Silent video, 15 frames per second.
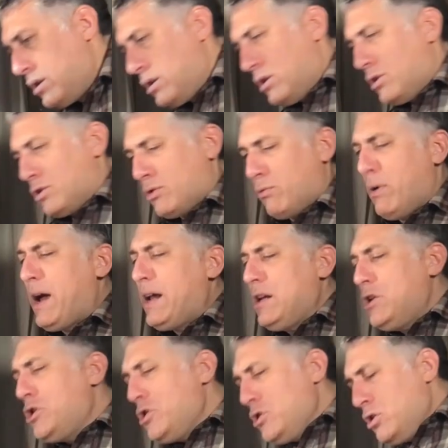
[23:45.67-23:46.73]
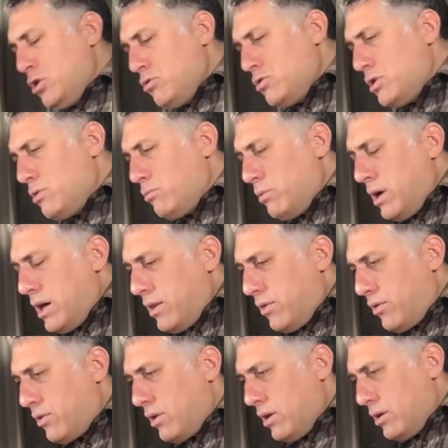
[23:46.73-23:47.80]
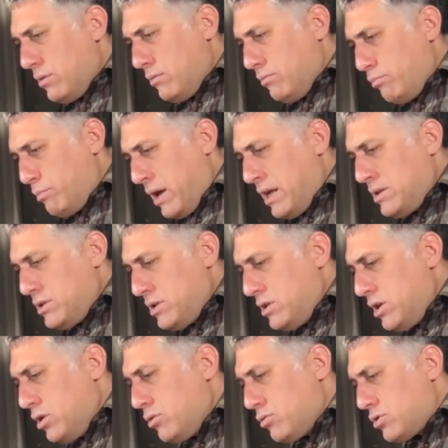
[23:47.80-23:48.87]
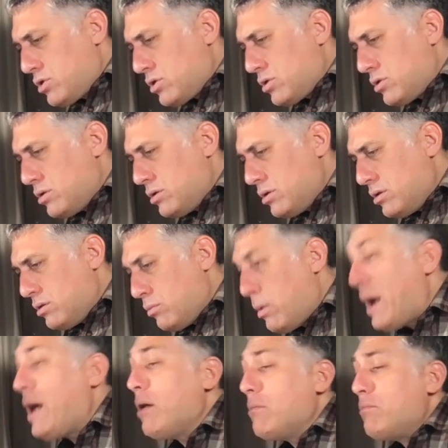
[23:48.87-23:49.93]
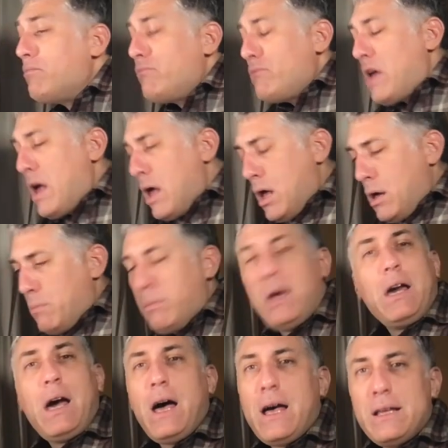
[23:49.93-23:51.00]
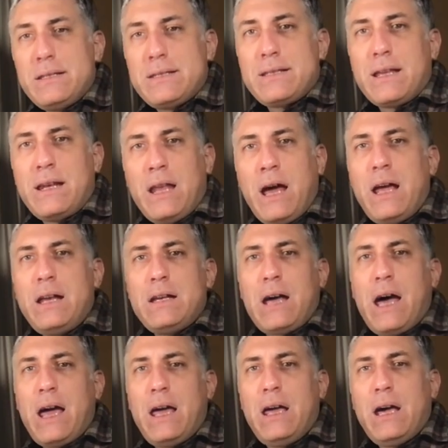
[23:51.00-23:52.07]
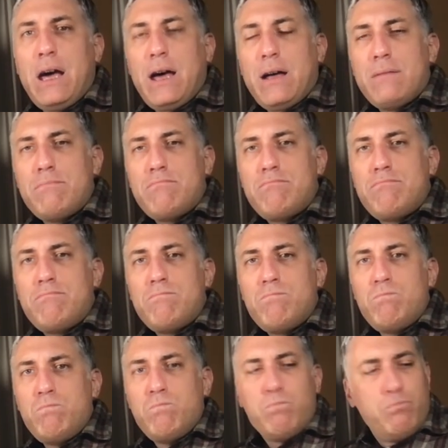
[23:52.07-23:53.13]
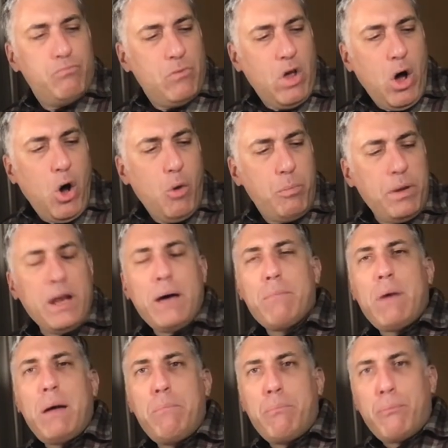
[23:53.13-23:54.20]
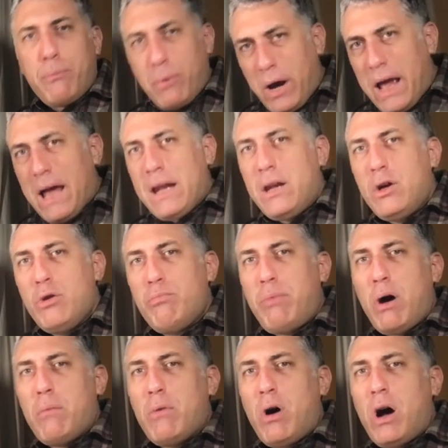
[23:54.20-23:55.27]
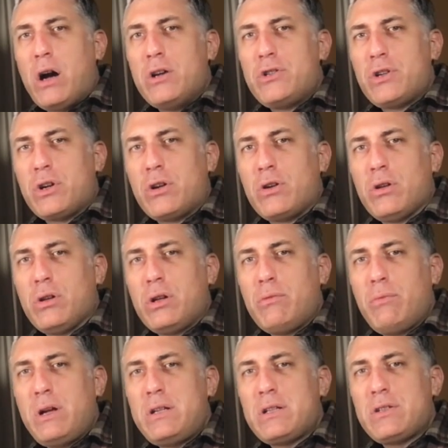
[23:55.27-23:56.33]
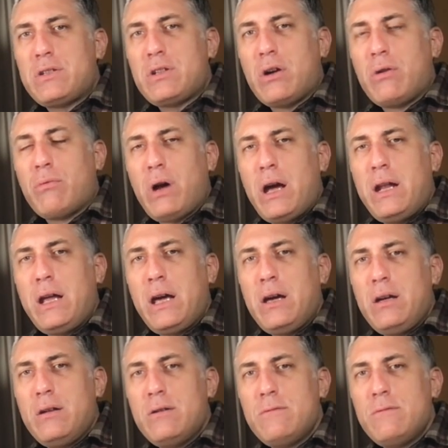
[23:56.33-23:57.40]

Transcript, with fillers: So why did you use it with pens in use? Well, because the night I uh, opened up my brand new Bomo Art Journal and went to start writing,